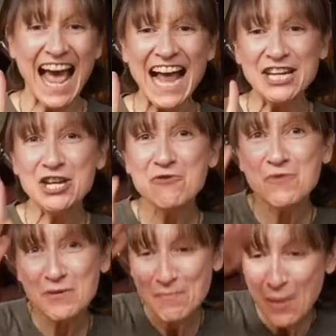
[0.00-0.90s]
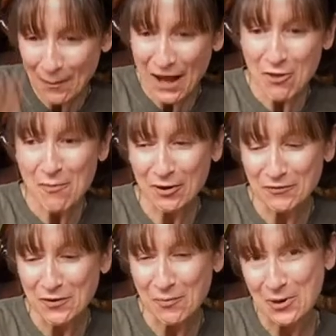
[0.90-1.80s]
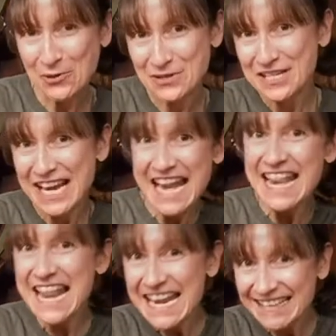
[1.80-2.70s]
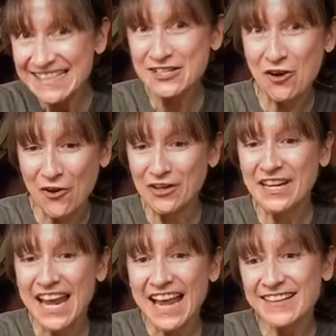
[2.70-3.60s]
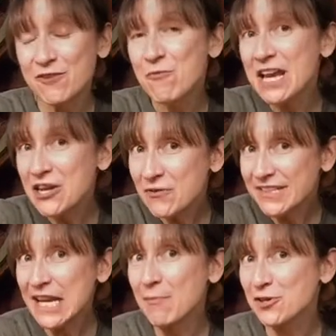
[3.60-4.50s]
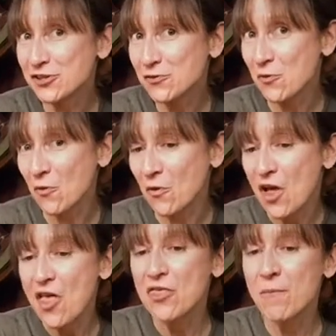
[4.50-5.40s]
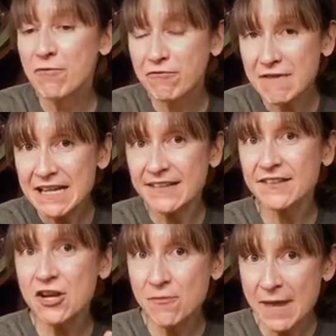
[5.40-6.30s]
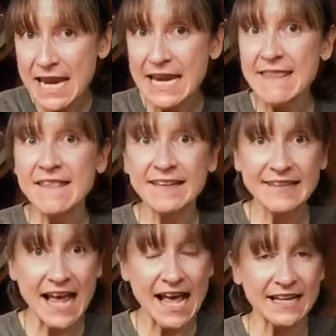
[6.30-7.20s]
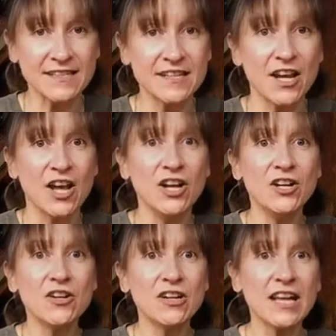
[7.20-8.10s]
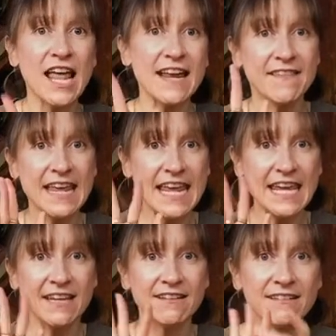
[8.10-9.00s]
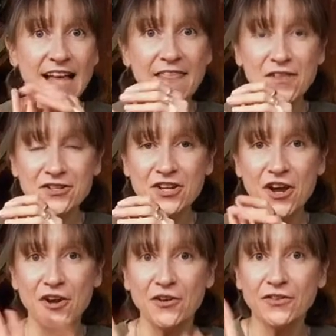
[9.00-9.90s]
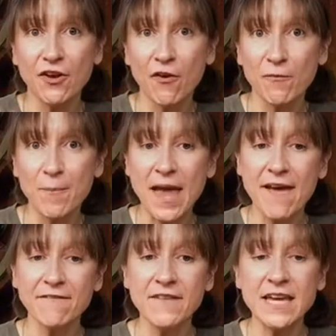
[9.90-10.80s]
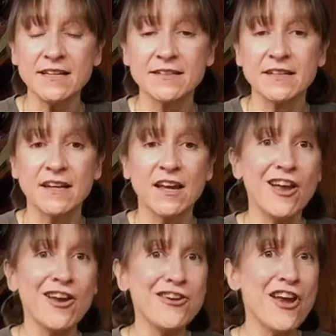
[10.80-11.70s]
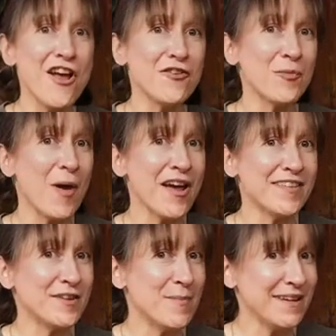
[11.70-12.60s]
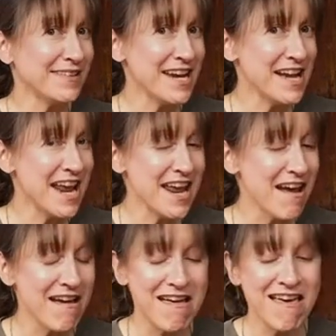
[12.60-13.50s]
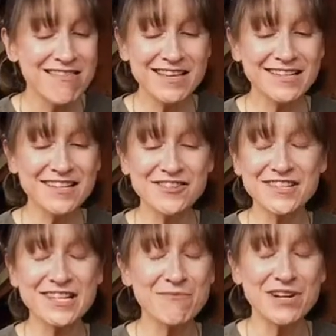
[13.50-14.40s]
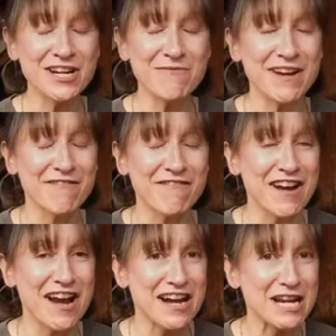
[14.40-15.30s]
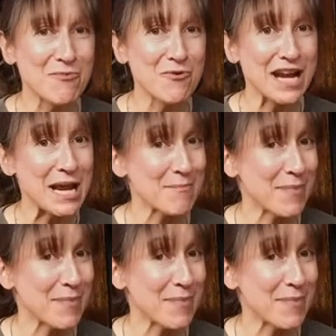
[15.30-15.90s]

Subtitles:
and you would pop that on the bottom of your boot, lace it on, so when you step ashore, the prints you make in the sand look like the heel and the toes of bare feet. No spies to be seen here. This is just someone who went for an early morning